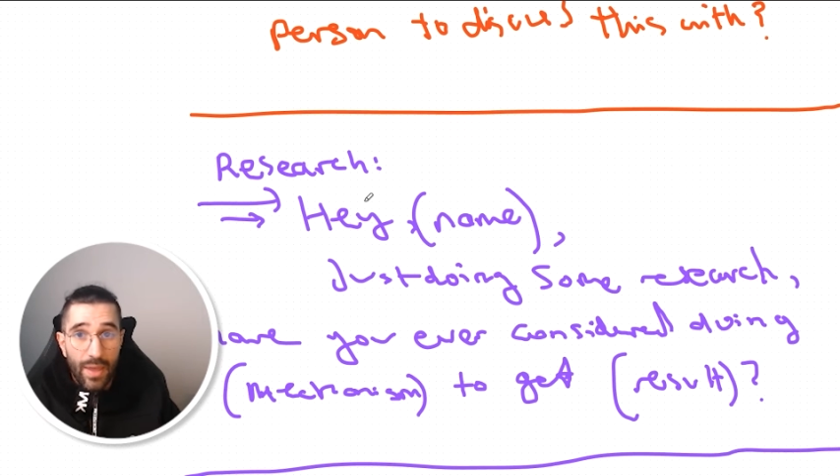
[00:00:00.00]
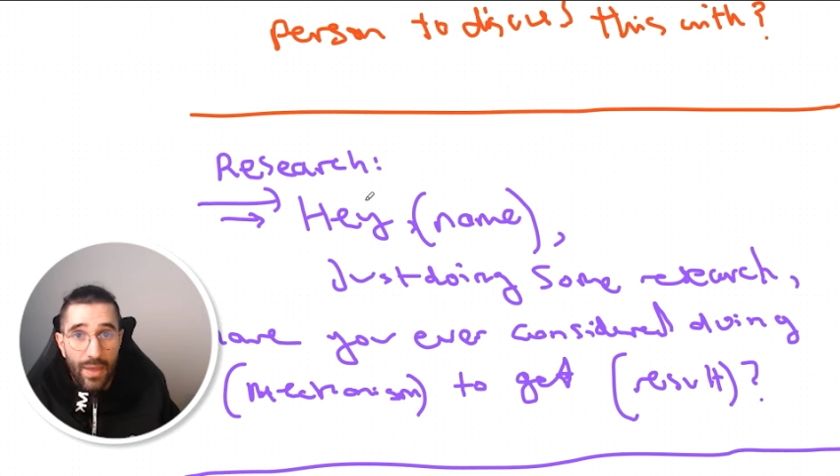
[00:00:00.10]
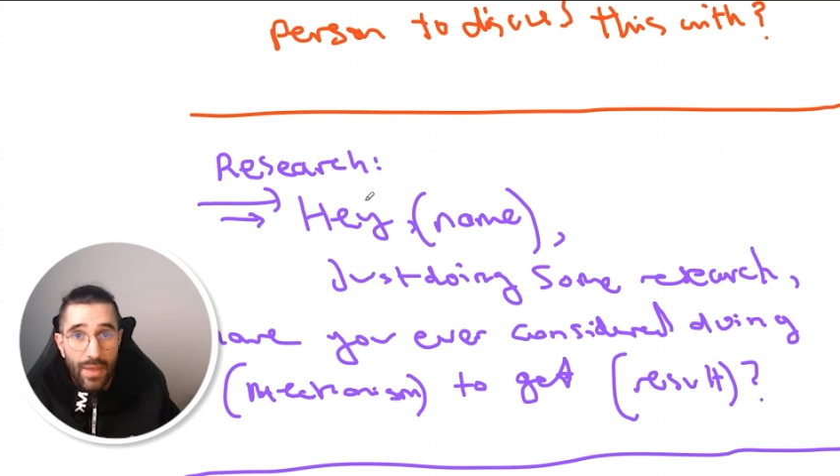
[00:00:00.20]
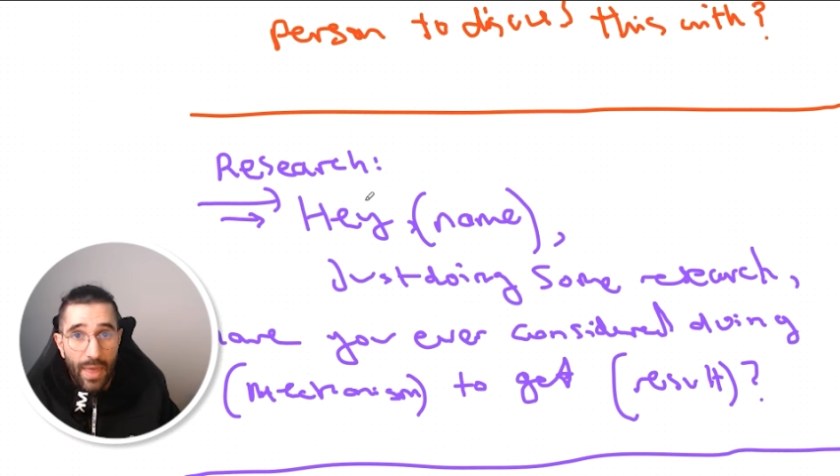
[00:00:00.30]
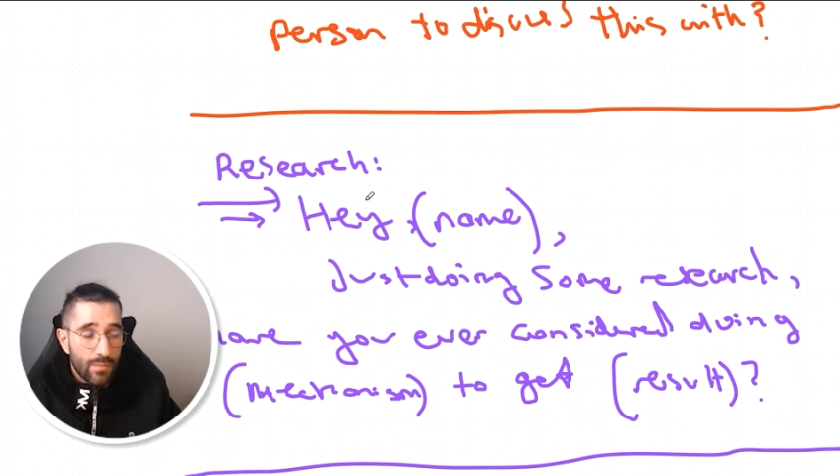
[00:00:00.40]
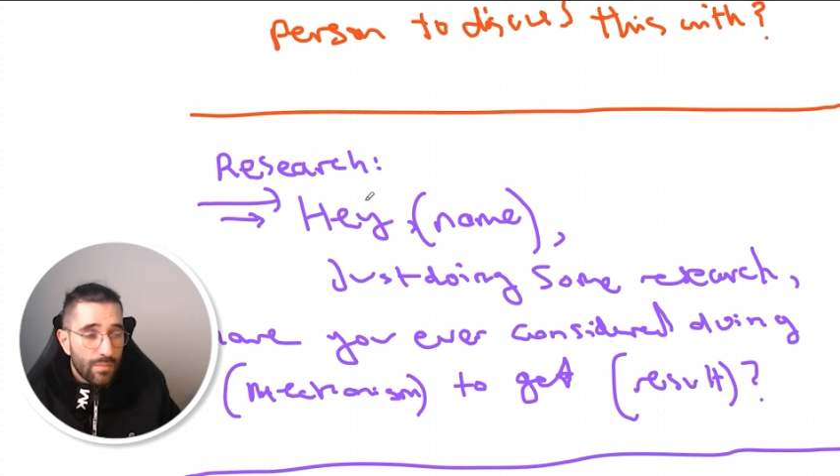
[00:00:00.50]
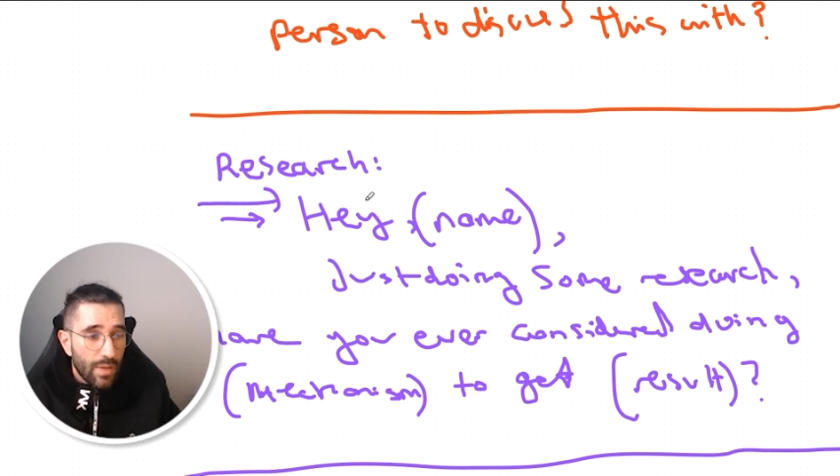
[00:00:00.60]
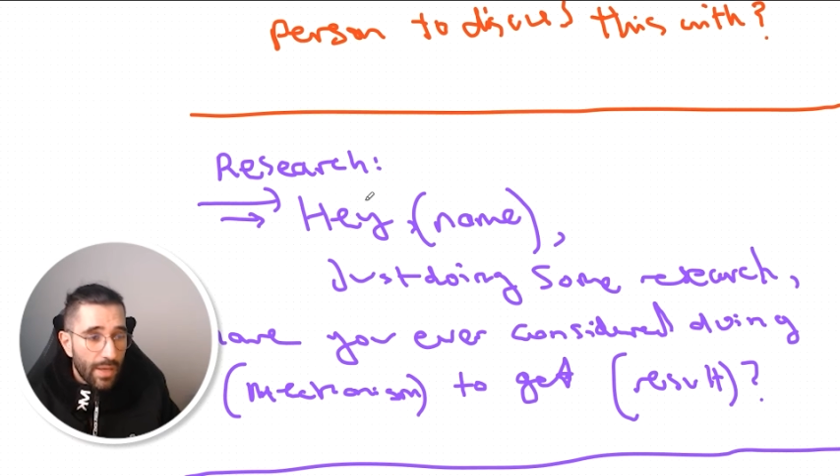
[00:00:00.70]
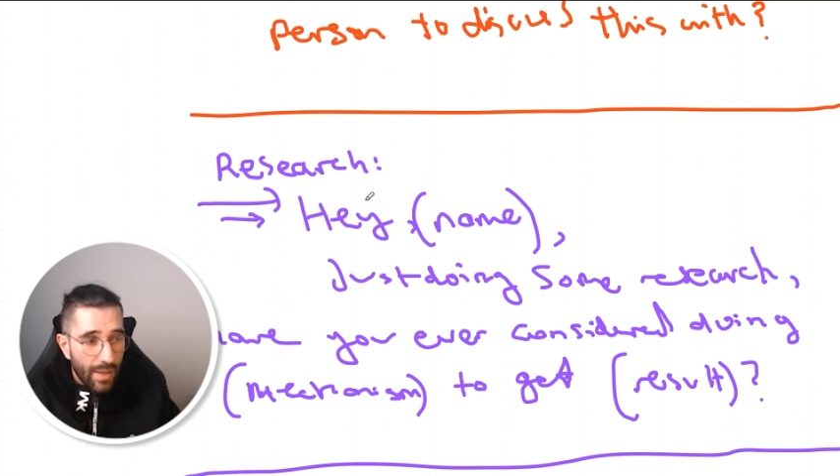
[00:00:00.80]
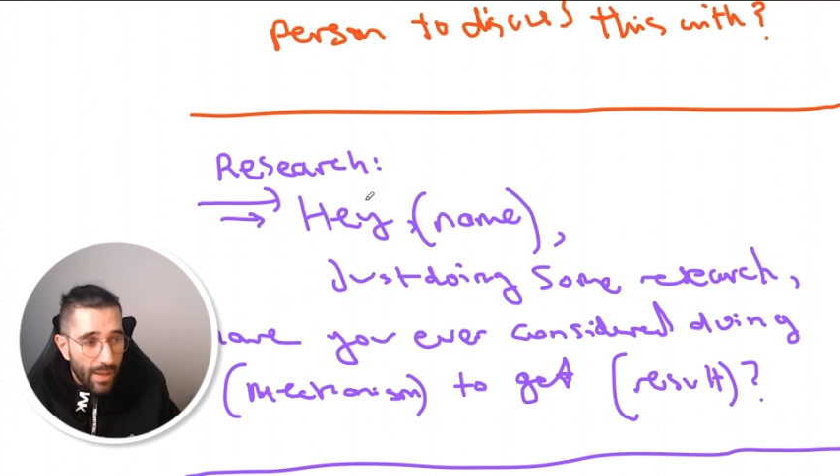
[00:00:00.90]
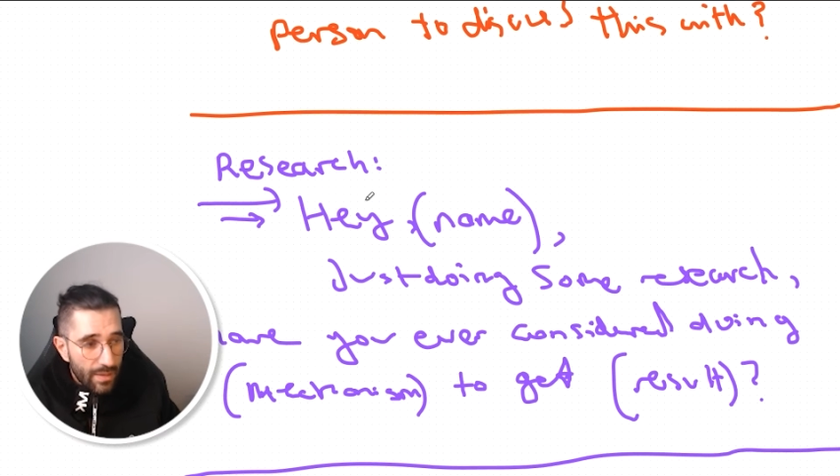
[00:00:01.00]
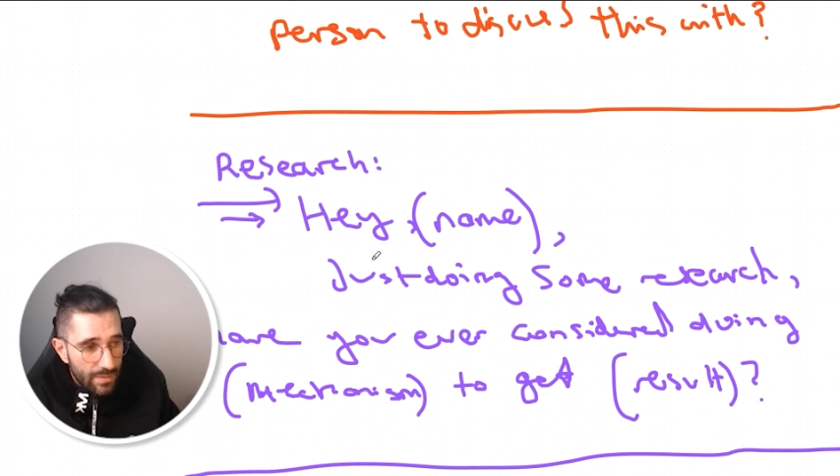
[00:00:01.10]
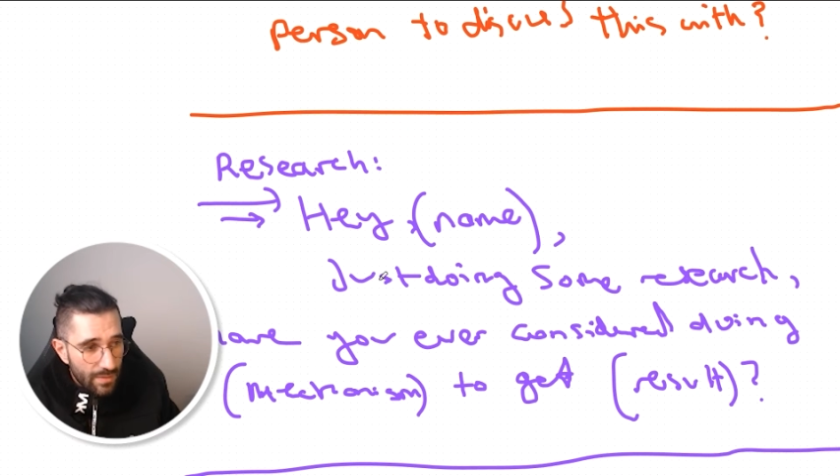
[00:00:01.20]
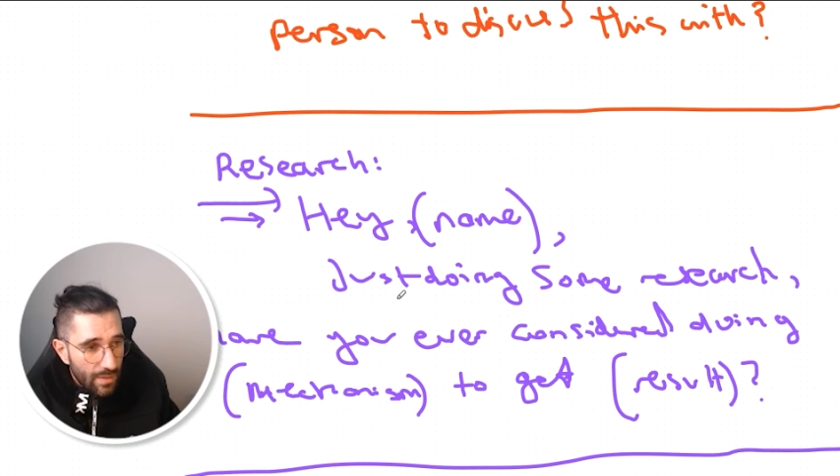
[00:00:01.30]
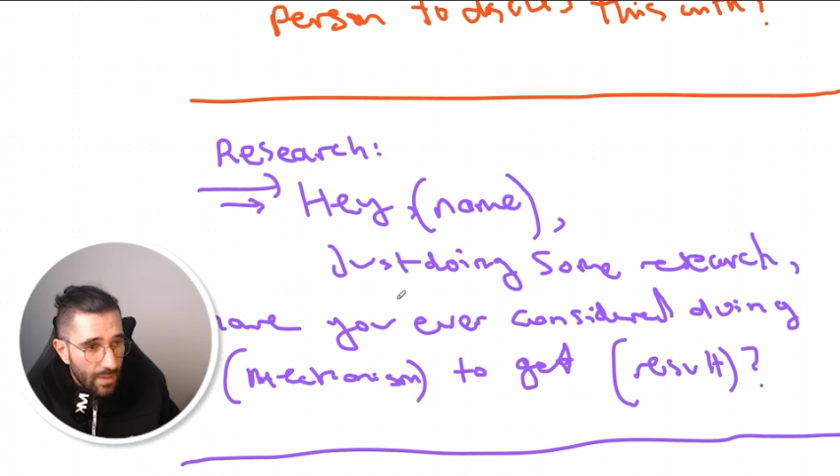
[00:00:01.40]
and Twitter, aka
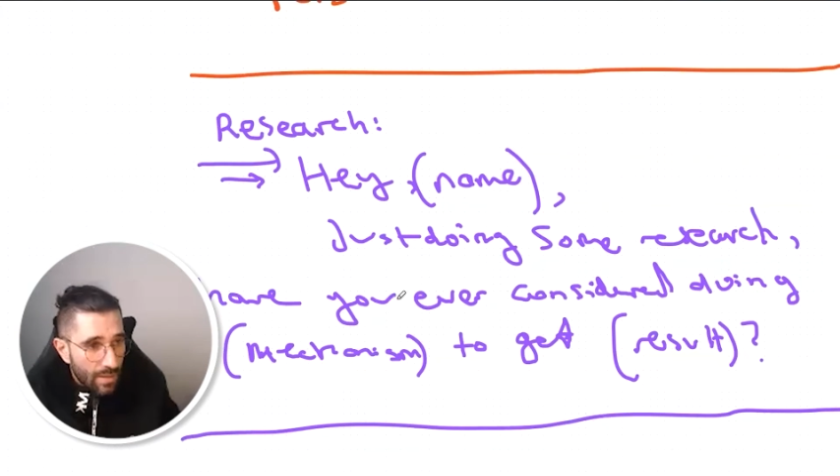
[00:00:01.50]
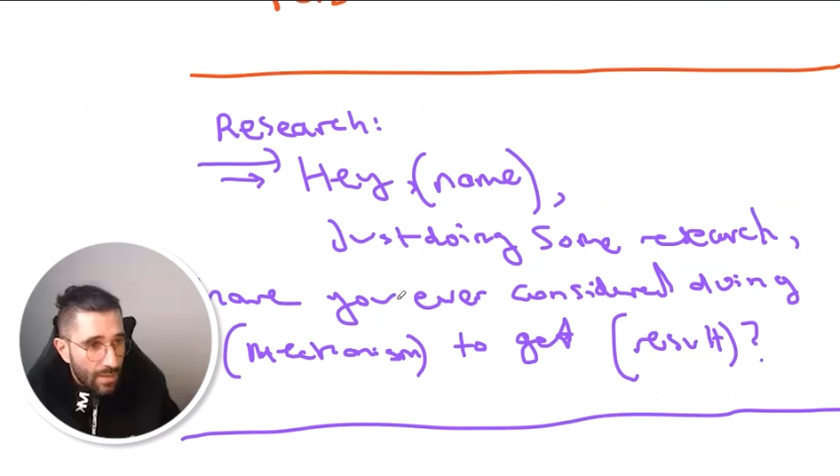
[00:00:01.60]
X.